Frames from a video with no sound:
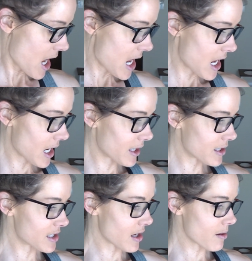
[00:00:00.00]

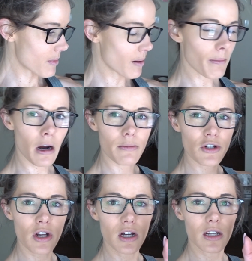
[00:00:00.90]
and some
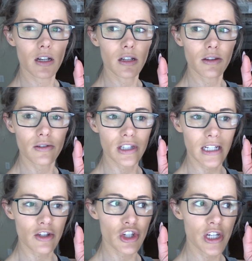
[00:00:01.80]
Parmesan, those
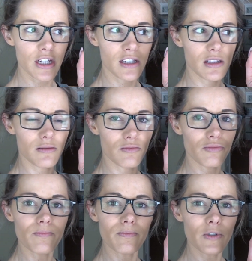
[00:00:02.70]
like cheese
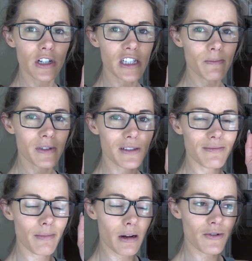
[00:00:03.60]
crisps,
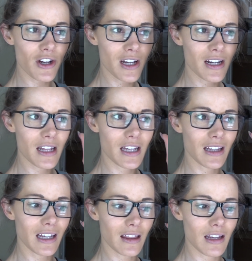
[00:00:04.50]
Parmesan, and
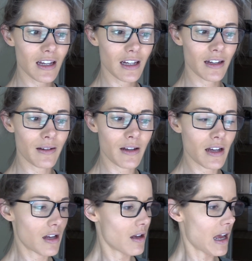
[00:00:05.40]
then like the,
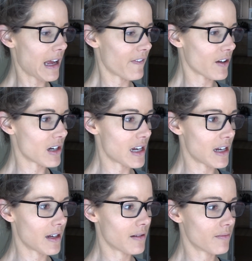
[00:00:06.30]
I found
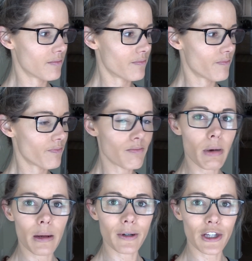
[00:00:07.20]
a
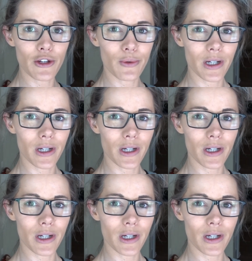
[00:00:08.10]
barbecue